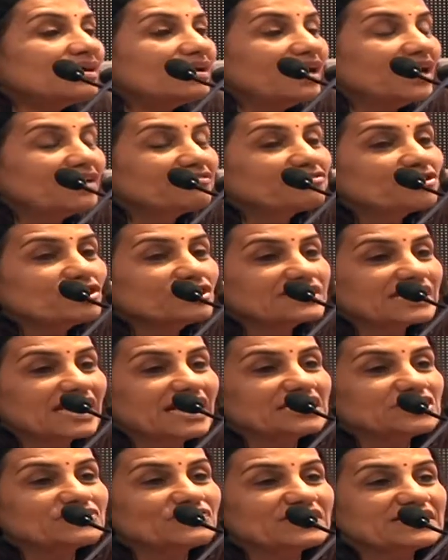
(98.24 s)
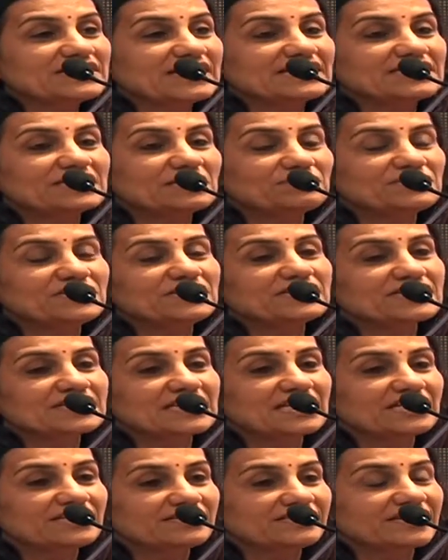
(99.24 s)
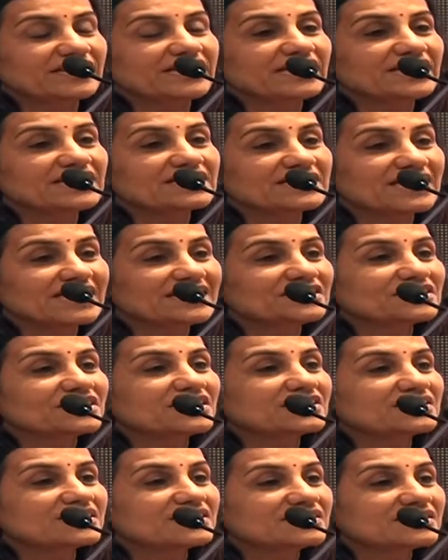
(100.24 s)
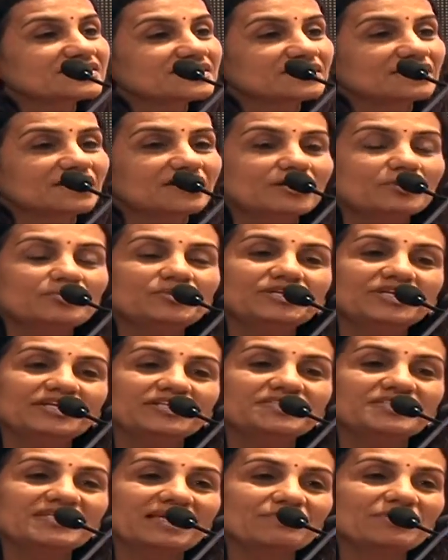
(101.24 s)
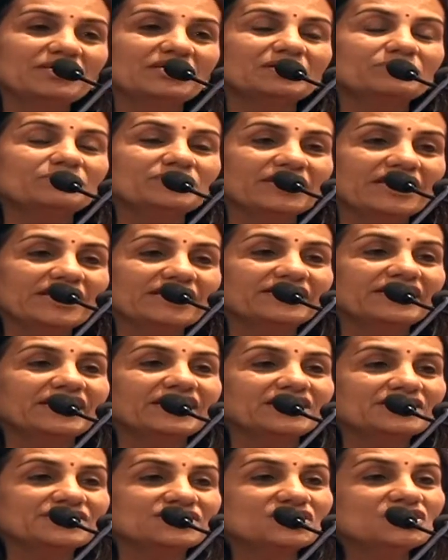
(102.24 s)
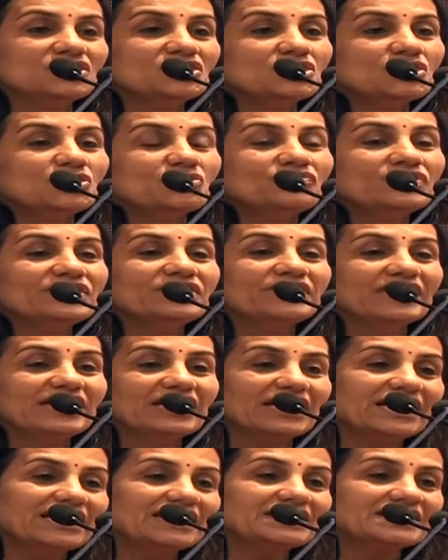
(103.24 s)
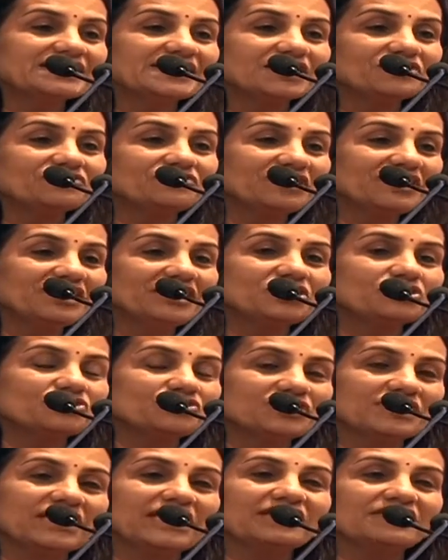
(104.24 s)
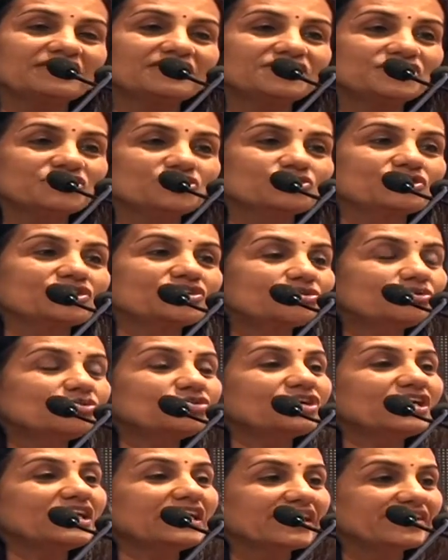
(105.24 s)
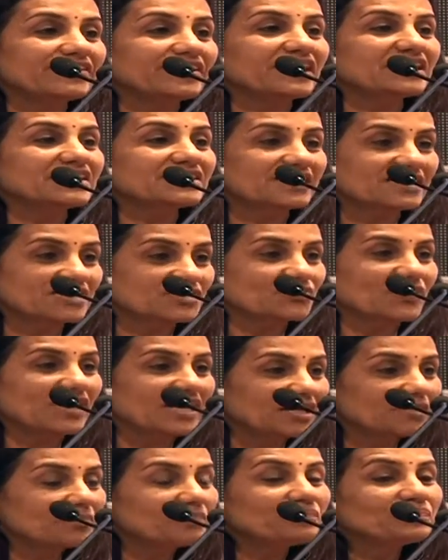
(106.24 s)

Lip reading: Of course, as we set up these skill training centers in urban and semi-urban areas, we realized that we need to take this to the rural areas as well.